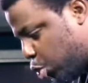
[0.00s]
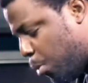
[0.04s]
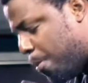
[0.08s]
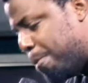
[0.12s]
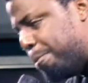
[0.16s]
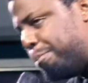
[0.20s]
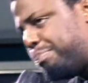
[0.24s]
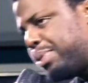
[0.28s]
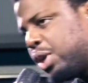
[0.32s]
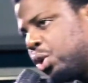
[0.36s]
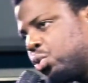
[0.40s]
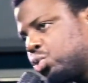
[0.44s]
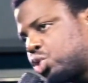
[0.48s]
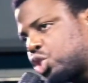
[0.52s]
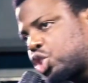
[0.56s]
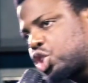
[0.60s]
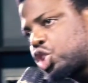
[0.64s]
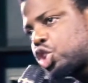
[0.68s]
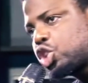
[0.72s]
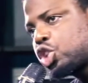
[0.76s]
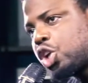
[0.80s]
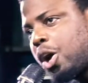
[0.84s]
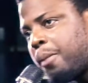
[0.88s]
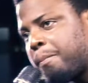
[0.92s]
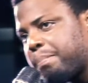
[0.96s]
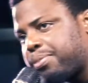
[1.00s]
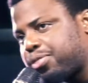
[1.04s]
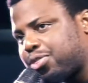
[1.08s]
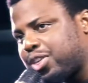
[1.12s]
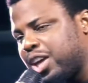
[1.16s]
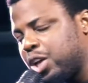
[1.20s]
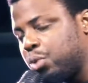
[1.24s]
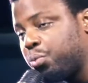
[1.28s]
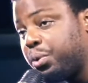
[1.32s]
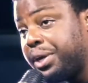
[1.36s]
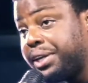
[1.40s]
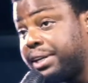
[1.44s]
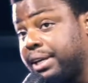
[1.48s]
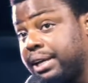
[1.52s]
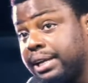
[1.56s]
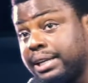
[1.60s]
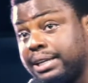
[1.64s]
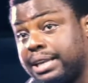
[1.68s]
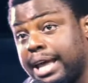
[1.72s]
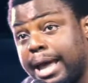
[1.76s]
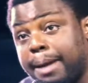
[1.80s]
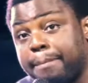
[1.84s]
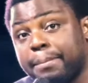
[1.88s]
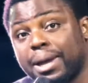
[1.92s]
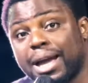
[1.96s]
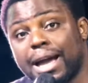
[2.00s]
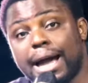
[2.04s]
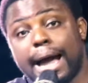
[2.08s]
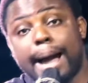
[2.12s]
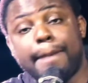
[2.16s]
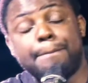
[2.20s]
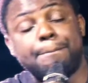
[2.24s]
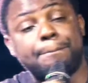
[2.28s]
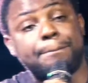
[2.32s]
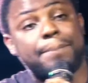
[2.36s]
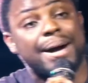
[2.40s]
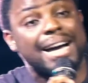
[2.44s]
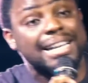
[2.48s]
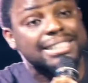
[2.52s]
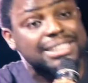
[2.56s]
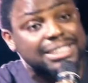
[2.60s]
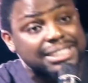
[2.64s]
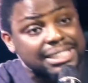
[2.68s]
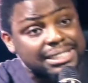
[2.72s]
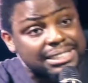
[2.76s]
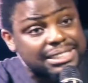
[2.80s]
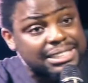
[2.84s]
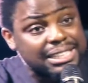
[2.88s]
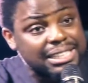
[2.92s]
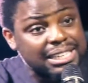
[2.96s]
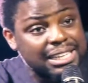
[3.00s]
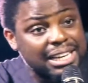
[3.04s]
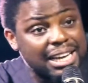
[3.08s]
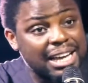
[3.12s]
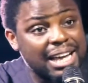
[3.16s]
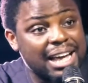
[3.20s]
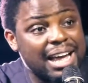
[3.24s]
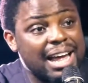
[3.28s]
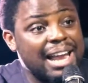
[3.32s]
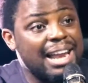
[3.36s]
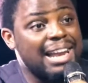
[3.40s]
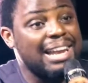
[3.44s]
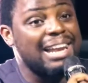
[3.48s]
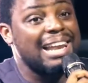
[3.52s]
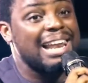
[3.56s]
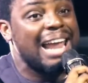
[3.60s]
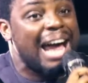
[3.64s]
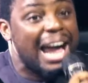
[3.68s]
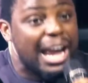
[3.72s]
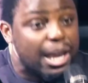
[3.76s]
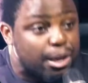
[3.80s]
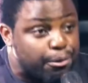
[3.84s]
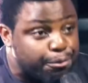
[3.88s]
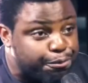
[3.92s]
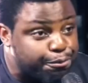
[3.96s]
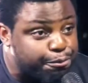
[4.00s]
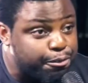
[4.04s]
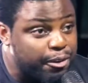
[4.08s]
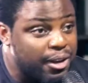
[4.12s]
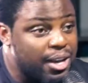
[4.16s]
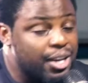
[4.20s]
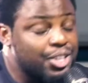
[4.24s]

to build something within them capacity, life,